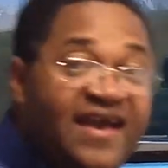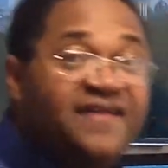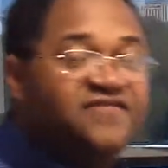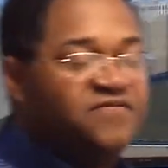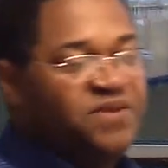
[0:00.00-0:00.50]

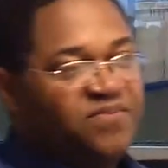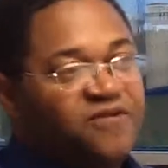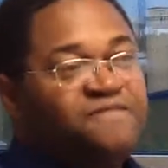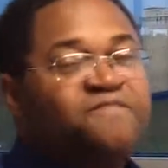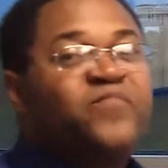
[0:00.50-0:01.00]
and it's for
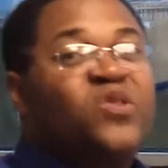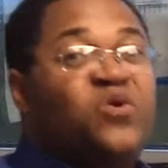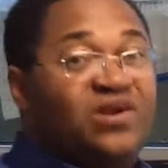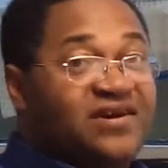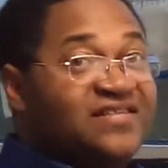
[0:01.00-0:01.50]
people
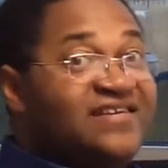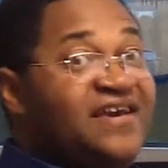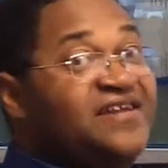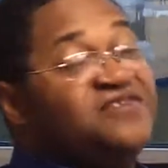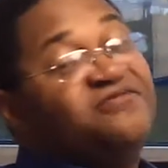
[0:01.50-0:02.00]
who are looking
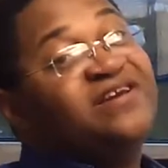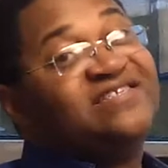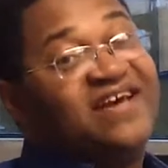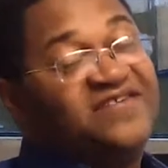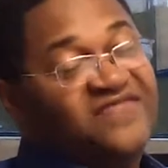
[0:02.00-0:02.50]
to get into
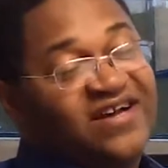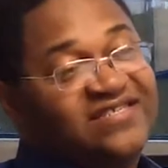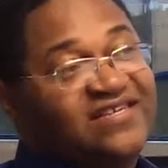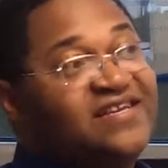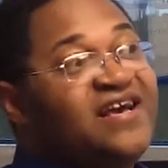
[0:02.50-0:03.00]
real estate
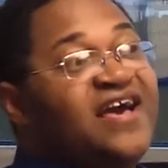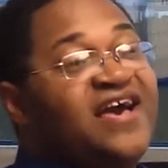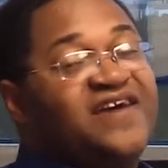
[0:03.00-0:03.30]
investing